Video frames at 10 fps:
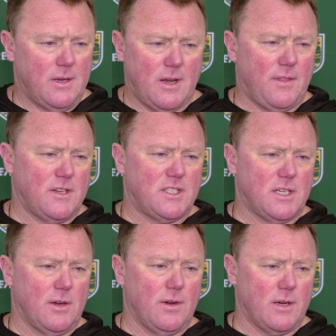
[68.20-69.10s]
Nothing
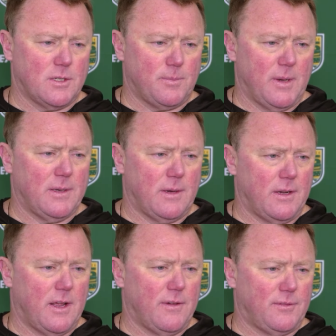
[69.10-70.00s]
serious, but
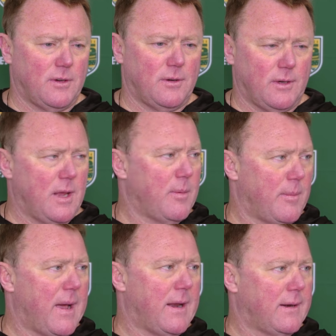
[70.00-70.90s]
enough to keep
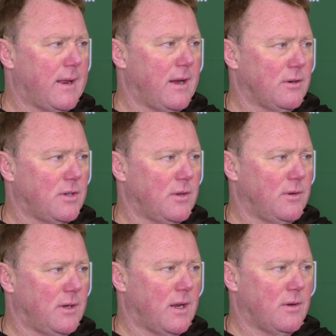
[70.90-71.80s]
them out a day or
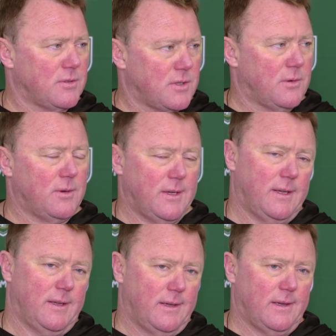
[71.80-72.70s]
two, you know. So,
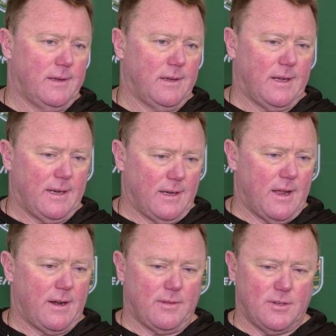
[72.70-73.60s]
and a
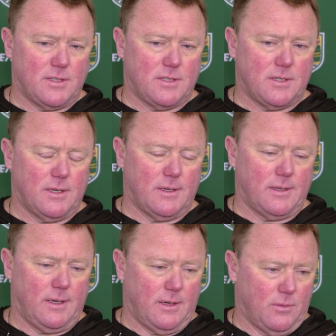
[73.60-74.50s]
lot of it's,
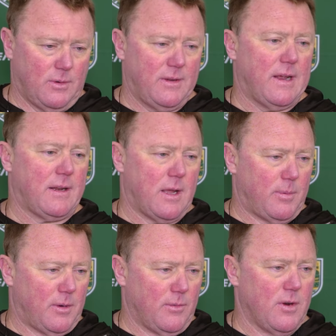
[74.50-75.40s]
you know, we had a
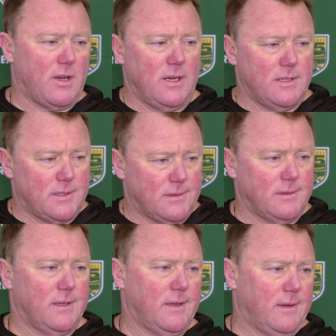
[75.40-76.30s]
couple of rookies,
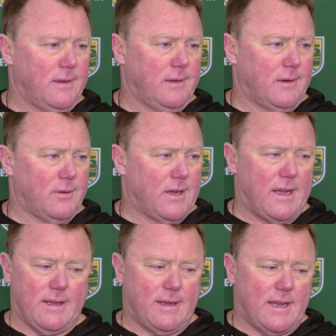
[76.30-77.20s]
and, you know,
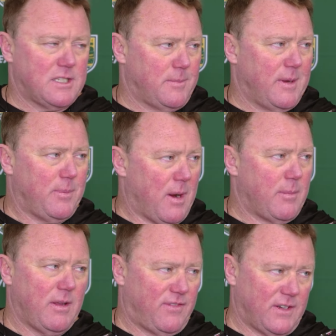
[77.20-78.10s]
it has to be
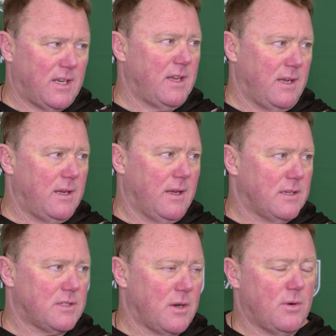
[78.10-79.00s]
probably fatigue.
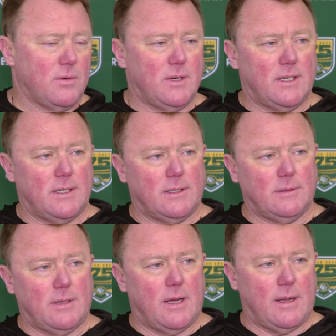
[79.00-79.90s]
And so,
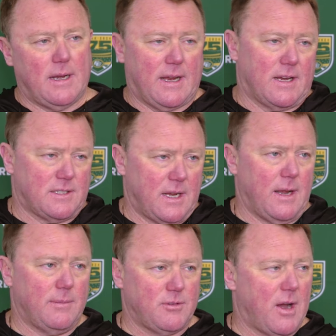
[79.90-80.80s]

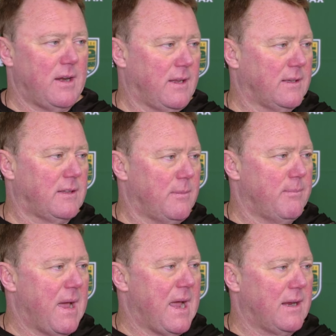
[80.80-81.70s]
I'm trying to get
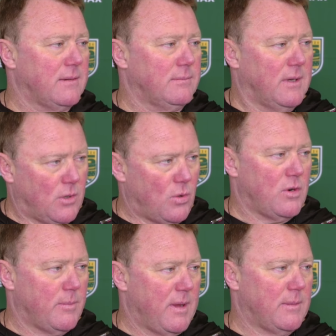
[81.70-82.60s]
them back in
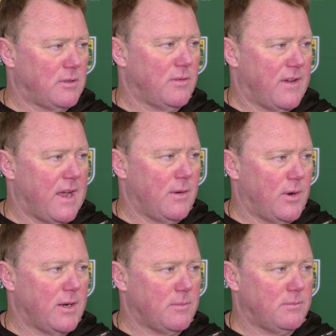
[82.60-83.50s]
order to be able to evaluate them.